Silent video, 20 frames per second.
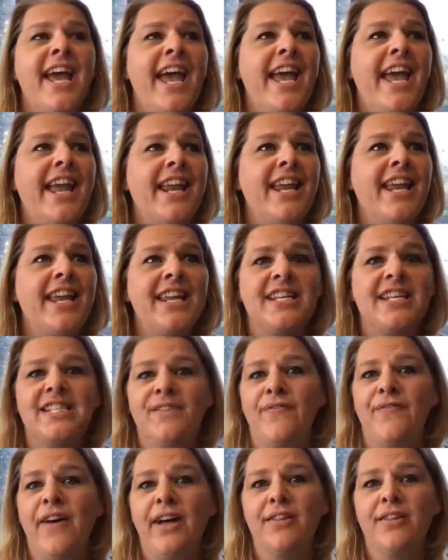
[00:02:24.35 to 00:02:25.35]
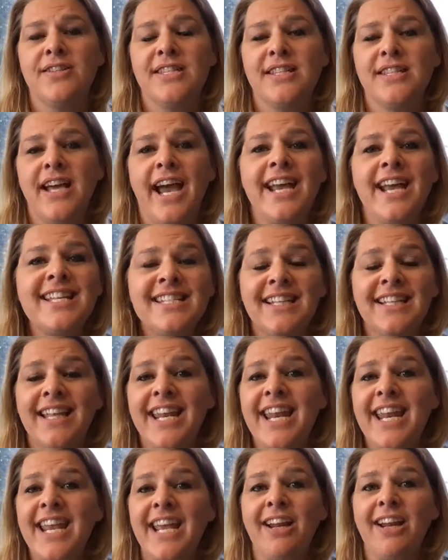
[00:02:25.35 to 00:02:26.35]
and it has felt
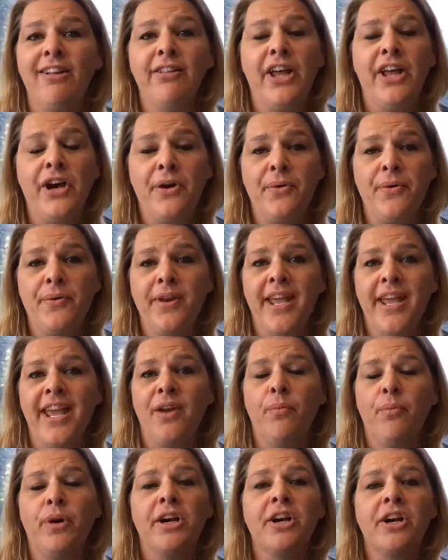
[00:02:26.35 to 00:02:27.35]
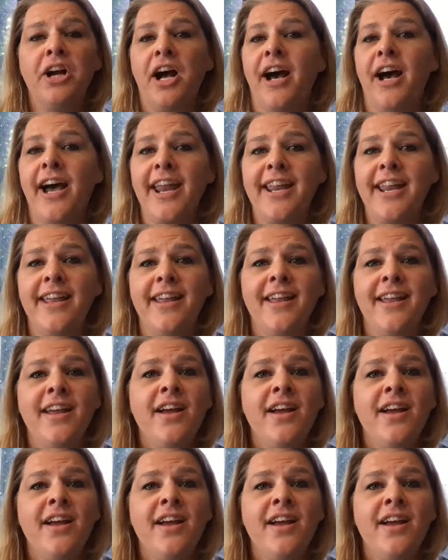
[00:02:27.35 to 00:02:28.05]
isolating and alone and where God